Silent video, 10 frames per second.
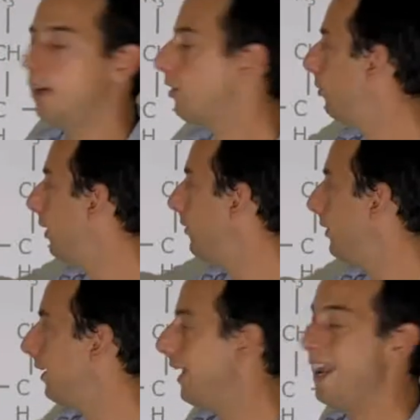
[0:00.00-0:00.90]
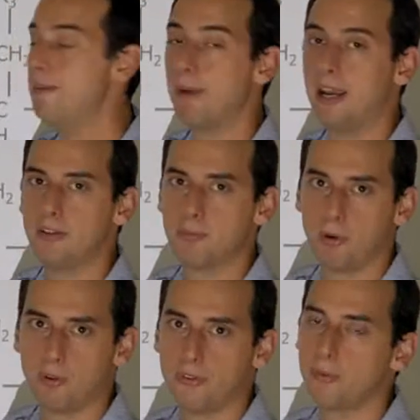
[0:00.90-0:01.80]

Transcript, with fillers: and creating an amide bond,